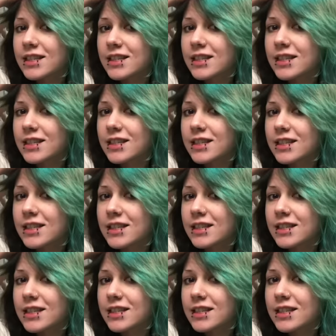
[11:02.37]

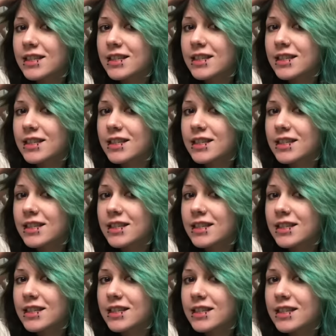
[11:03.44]

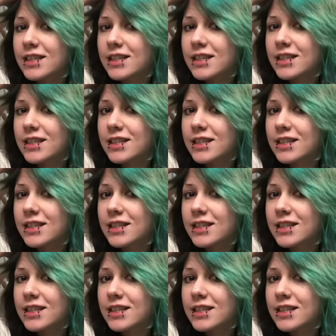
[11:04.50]
The person shown says nothing.